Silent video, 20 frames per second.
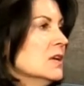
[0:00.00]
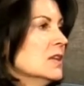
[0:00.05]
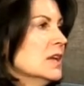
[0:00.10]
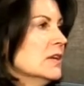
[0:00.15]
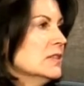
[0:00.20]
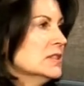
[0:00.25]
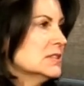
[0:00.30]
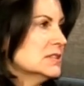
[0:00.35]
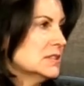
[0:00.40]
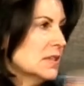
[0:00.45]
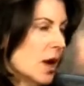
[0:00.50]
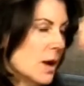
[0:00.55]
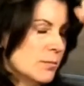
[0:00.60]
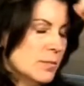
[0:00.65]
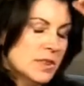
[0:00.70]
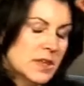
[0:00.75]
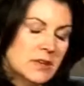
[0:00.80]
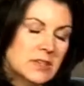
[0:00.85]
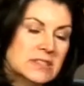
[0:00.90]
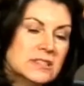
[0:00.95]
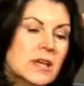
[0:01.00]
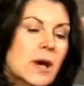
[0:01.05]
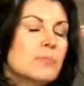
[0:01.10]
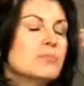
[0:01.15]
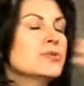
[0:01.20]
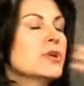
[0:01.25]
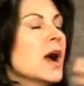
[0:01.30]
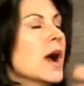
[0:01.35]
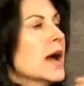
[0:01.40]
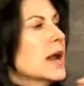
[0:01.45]
there are
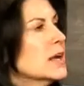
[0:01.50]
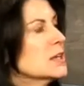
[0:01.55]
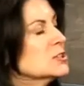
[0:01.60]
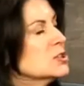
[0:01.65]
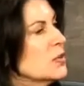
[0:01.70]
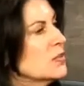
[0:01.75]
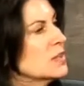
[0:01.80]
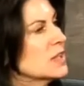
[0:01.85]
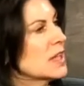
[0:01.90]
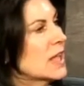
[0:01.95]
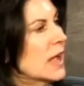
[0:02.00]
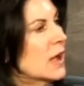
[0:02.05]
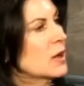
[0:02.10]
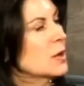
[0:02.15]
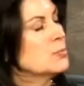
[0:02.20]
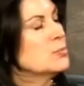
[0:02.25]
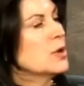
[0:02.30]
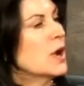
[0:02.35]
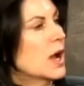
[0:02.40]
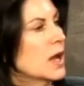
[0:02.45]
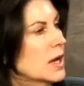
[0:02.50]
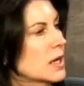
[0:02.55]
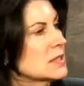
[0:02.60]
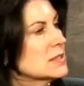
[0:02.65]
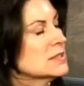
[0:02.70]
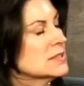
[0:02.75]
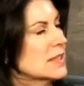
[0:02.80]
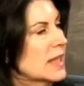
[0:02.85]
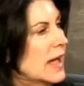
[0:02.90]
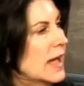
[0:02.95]
some products, over-the-counter
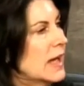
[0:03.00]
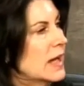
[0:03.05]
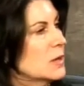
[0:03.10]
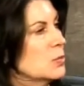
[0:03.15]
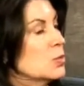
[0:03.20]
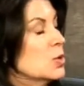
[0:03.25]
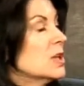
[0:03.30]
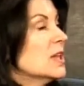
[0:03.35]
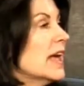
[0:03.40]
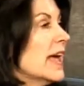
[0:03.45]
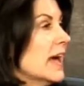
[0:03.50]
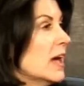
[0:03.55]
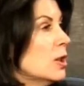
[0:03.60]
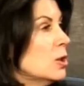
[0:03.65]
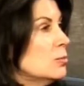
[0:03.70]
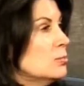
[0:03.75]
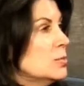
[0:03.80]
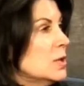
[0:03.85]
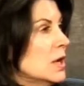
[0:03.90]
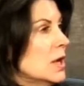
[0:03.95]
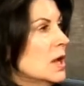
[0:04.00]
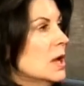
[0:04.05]
products that will help,